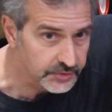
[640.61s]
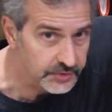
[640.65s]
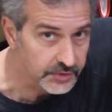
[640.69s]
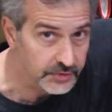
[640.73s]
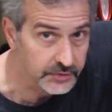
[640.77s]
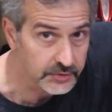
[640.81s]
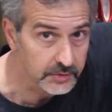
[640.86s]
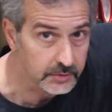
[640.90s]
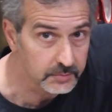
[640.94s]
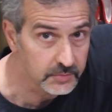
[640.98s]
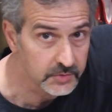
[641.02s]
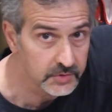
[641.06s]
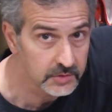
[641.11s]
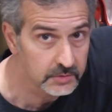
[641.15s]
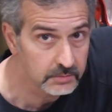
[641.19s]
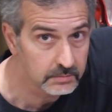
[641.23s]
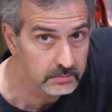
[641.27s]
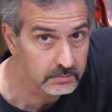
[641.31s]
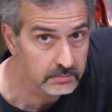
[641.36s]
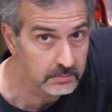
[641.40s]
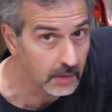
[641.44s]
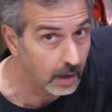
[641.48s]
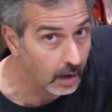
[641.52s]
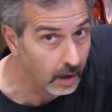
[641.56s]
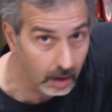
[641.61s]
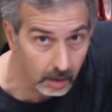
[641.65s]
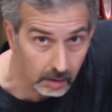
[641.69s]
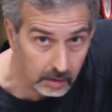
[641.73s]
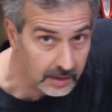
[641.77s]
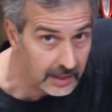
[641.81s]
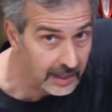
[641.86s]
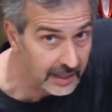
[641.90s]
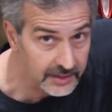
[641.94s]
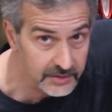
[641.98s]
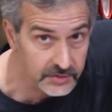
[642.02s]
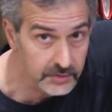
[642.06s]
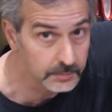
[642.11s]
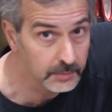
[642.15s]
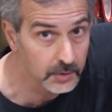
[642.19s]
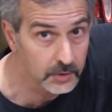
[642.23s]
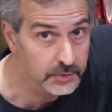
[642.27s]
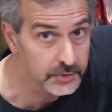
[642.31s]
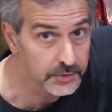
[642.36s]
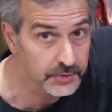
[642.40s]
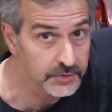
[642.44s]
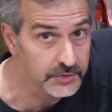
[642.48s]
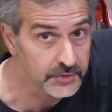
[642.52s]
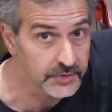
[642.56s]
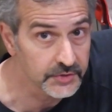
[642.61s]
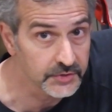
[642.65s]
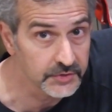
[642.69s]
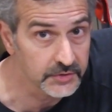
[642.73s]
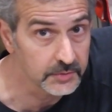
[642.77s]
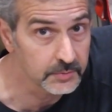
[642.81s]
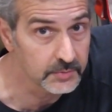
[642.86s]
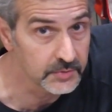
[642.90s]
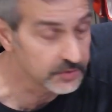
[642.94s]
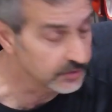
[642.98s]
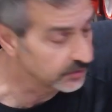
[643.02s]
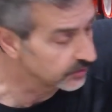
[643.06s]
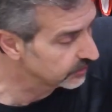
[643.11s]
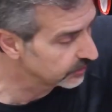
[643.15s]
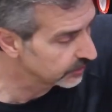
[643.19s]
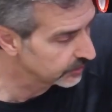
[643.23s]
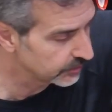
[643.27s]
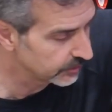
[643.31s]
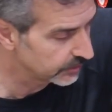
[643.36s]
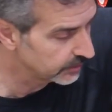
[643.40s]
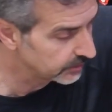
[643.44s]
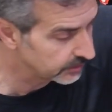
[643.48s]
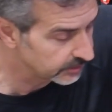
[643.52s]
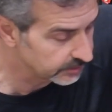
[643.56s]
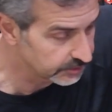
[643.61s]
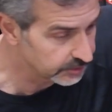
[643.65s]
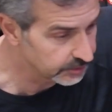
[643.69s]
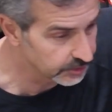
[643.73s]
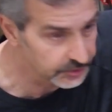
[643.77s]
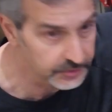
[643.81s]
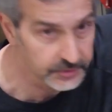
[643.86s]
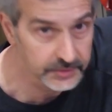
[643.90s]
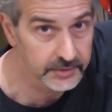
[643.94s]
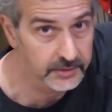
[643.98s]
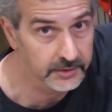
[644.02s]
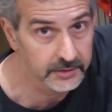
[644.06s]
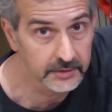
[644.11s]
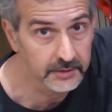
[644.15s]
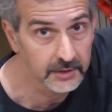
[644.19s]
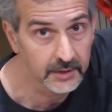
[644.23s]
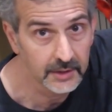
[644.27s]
systems, all kinds of motion systems. This isn't just,